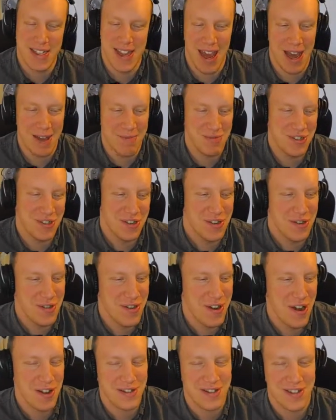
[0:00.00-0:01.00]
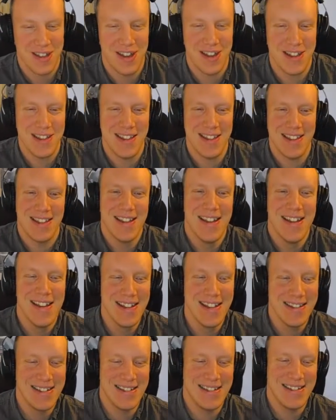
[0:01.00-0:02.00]
captured or not. God
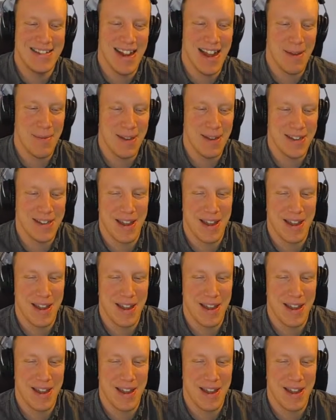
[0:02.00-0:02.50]
damn it,